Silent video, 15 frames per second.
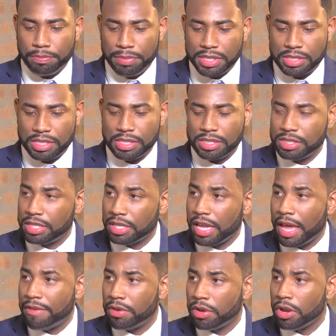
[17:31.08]
business
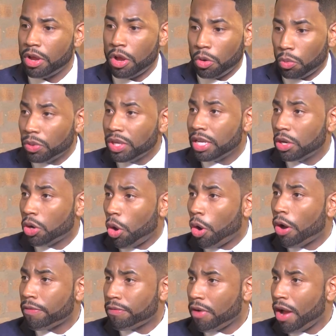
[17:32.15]
together, we can
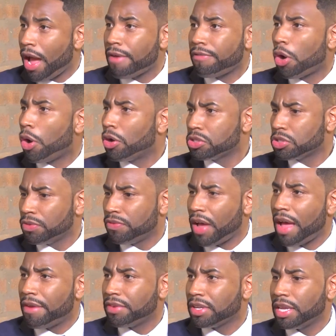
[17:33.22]
all thrive, all
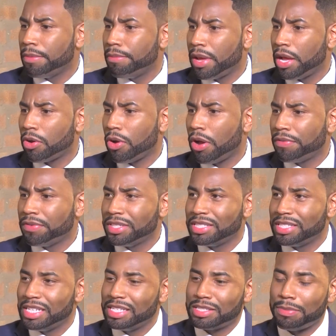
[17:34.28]
survive, and get better off.
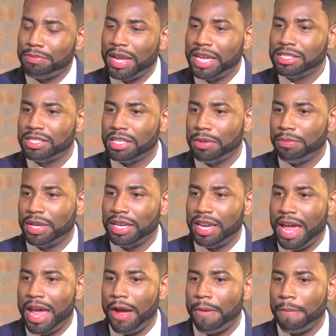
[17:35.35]
It's amazing to me
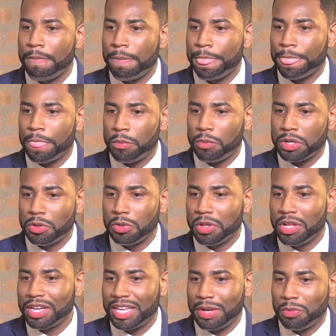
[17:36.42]
now when you
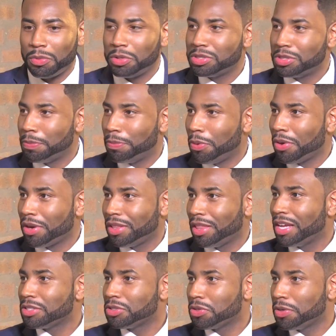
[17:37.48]
look, and we'll support
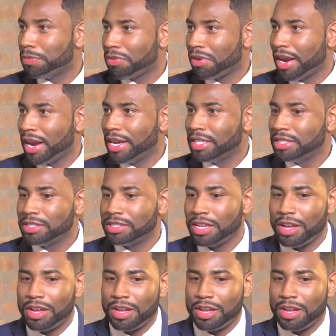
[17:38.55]
luxury brands,